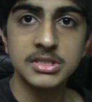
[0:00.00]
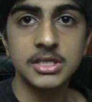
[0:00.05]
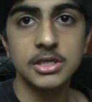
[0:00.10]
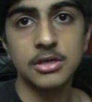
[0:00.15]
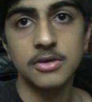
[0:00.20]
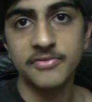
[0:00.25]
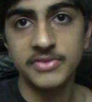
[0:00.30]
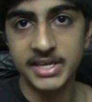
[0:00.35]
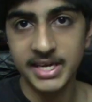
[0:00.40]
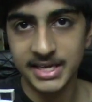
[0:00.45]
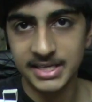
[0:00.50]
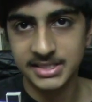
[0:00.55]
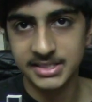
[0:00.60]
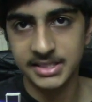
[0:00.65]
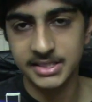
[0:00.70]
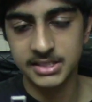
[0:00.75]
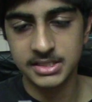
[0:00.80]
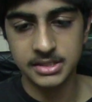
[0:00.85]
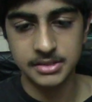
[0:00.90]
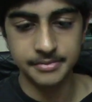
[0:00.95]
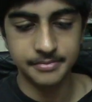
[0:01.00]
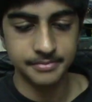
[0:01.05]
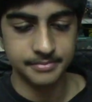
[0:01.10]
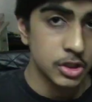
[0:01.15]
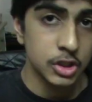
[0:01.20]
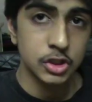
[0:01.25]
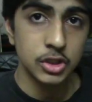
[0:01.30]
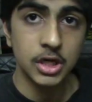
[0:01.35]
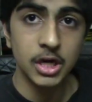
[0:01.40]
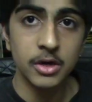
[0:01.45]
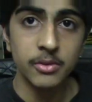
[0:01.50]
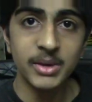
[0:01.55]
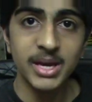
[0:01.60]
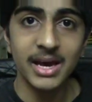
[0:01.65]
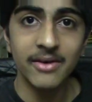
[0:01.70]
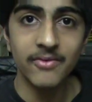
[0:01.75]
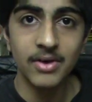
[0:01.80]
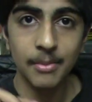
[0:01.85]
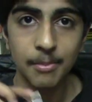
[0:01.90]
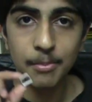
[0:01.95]
cut off the excess. So now we
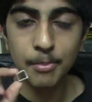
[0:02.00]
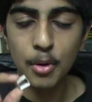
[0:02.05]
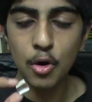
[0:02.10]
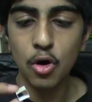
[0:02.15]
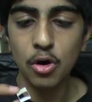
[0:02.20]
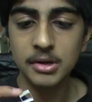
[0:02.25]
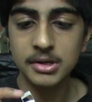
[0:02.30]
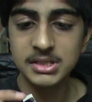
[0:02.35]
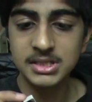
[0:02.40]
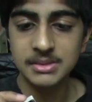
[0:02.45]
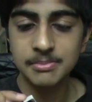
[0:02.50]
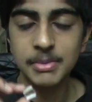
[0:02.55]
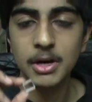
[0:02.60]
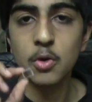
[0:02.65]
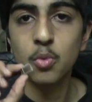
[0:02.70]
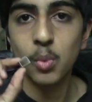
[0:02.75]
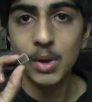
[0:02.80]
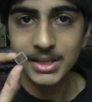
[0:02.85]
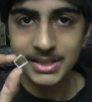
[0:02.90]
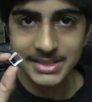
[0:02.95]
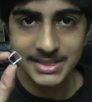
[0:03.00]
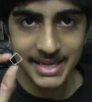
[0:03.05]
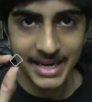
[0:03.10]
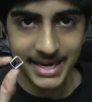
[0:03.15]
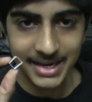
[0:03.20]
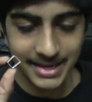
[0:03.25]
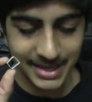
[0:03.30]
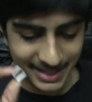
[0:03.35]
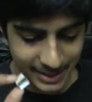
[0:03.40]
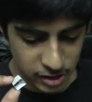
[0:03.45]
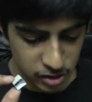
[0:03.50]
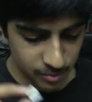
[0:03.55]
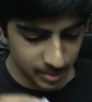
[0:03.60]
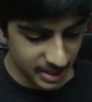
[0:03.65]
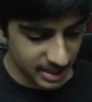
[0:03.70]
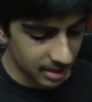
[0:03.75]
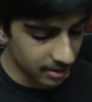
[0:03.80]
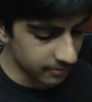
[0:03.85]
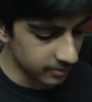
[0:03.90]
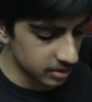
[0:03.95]
have our box, but one side needs to be
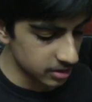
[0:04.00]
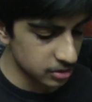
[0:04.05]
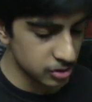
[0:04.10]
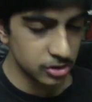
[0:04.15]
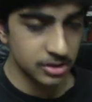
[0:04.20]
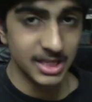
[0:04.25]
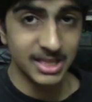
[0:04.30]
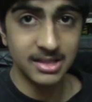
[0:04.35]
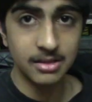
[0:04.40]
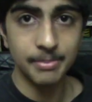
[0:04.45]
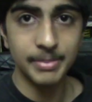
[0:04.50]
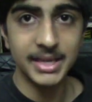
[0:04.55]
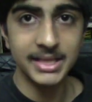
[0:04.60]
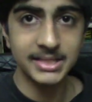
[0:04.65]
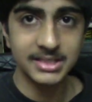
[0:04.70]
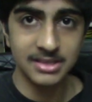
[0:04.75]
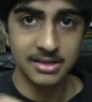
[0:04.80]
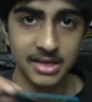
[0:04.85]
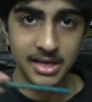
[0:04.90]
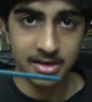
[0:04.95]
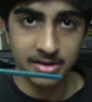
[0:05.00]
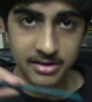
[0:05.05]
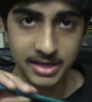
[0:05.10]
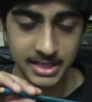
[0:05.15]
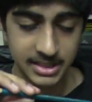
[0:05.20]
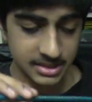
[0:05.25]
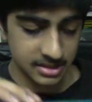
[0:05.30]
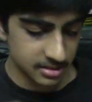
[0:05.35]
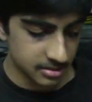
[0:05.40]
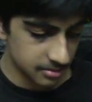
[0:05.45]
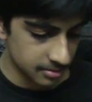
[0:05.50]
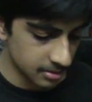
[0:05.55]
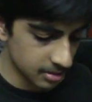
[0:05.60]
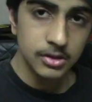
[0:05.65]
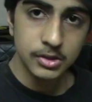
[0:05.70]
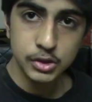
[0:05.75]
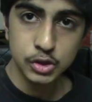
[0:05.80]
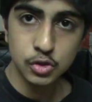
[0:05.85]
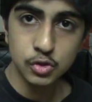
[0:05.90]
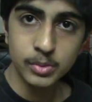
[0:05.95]
covered so that the pencil can rest.
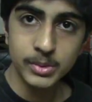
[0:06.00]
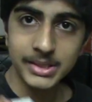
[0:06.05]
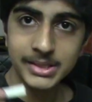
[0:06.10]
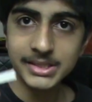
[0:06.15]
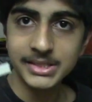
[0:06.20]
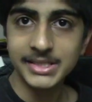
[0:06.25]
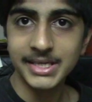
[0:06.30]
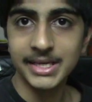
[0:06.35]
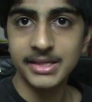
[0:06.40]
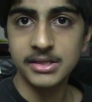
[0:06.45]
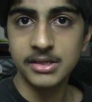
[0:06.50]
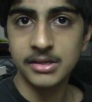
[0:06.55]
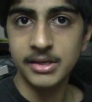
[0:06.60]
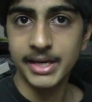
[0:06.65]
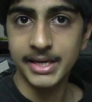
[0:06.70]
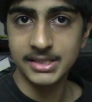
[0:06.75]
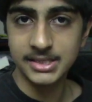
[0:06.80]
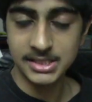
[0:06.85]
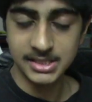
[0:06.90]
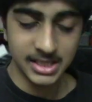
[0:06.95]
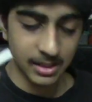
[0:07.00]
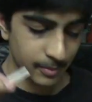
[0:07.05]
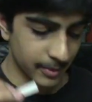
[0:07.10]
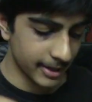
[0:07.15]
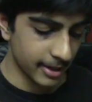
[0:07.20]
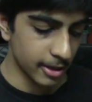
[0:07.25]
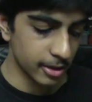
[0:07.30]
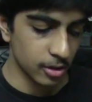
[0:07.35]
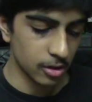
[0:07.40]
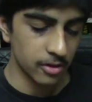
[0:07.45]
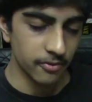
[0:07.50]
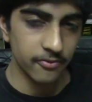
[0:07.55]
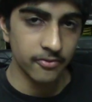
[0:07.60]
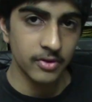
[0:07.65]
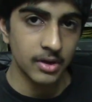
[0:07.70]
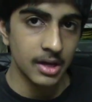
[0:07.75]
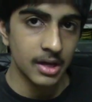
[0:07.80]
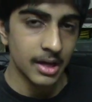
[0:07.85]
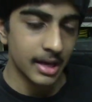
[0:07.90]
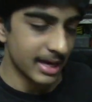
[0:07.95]
So we'll just take the excess that we cut off,
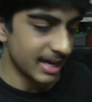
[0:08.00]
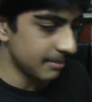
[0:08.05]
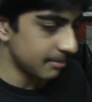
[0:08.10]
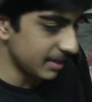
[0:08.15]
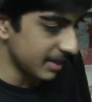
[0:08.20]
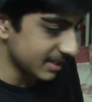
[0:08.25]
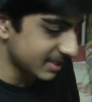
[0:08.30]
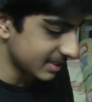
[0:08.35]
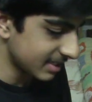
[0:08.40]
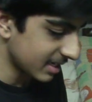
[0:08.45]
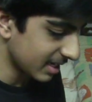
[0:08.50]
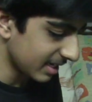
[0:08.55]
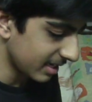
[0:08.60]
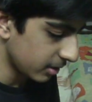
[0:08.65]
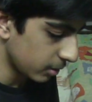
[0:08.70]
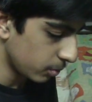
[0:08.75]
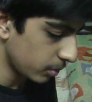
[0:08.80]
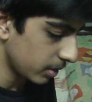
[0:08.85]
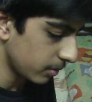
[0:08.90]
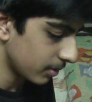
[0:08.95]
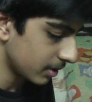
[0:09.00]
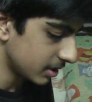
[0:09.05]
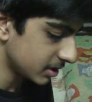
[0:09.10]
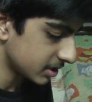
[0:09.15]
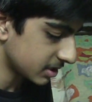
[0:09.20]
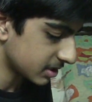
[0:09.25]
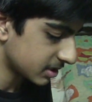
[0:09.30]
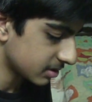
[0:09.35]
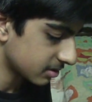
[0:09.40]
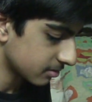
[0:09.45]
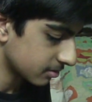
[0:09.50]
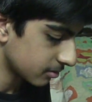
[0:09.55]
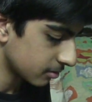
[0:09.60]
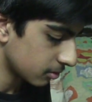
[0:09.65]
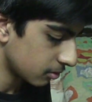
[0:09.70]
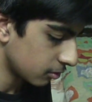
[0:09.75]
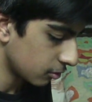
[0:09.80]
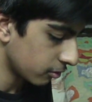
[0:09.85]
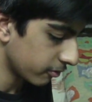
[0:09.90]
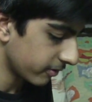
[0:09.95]
and basically we will just
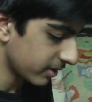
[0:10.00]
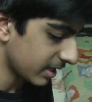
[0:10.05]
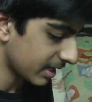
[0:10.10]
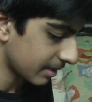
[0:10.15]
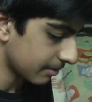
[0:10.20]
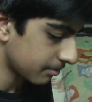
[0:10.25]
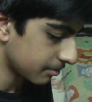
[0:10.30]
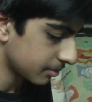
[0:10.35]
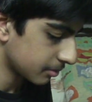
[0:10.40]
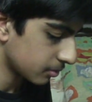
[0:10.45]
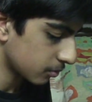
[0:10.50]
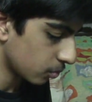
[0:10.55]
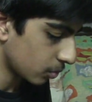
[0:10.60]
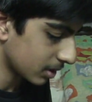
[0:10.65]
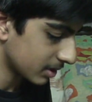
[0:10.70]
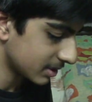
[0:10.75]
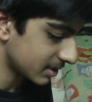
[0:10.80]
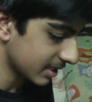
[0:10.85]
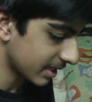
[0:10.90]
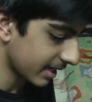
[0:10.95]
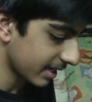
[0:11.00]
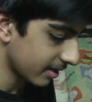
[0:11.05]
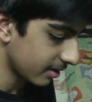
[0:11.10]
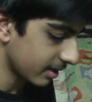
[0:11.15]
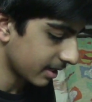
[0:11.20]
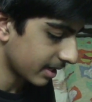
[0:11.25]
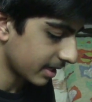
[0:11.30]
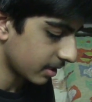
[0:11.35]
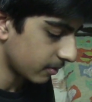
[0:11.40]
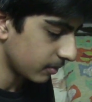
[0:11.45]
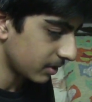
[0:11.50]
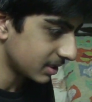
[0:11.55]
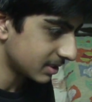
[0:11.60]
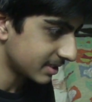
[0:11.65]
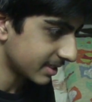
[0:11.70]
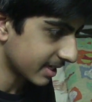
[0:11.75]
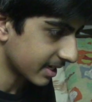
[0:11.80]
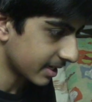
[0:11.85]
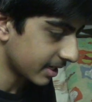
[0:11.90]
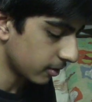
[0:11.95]
overlap one side and we'll
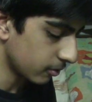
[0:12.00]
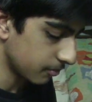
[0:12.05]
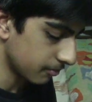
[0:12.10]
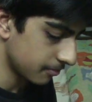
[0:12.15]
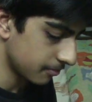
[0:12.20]
stick it down